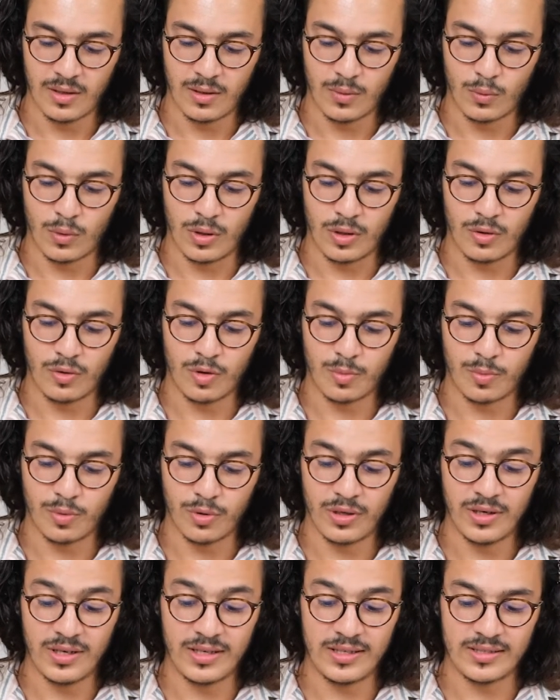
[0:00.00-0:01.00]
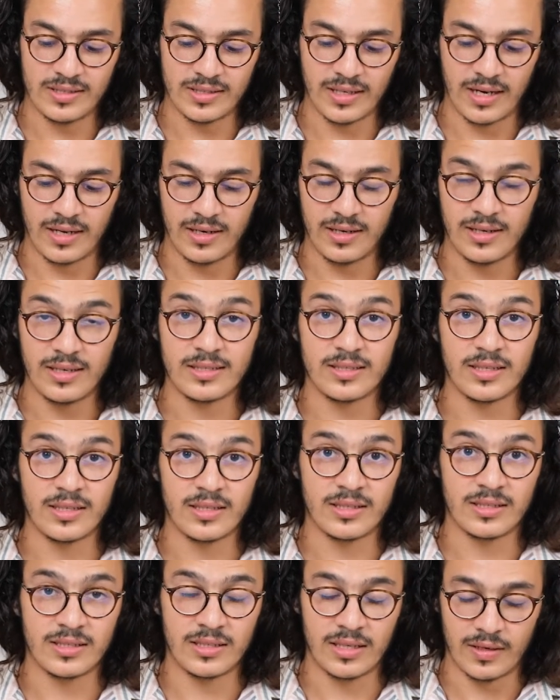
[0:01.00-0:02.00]
What you're putting inside, is it
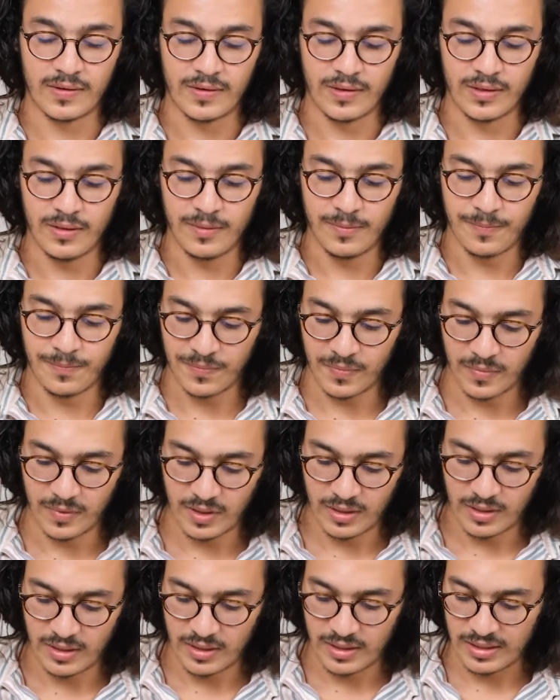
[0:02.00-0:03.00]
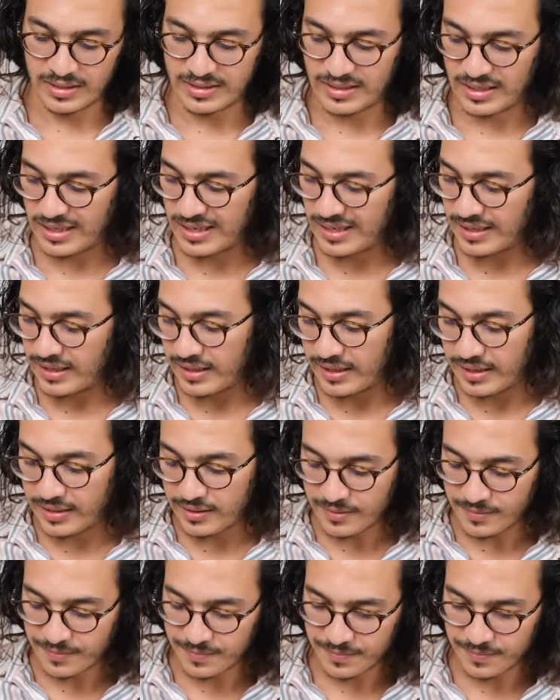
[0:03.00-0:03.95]
sterile? Is it clean?